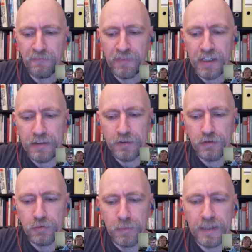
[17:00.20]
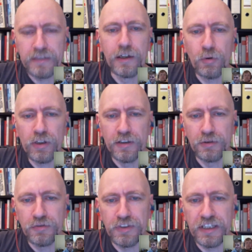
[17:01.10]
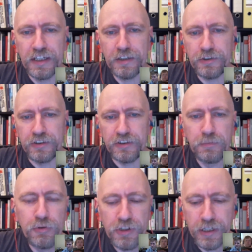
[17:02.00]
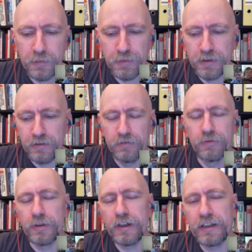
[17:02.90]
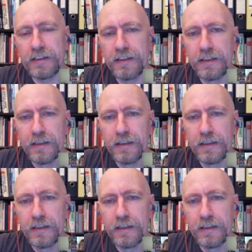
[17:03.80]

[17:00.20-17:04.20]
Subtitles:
and to make the local notification, this push helper, working.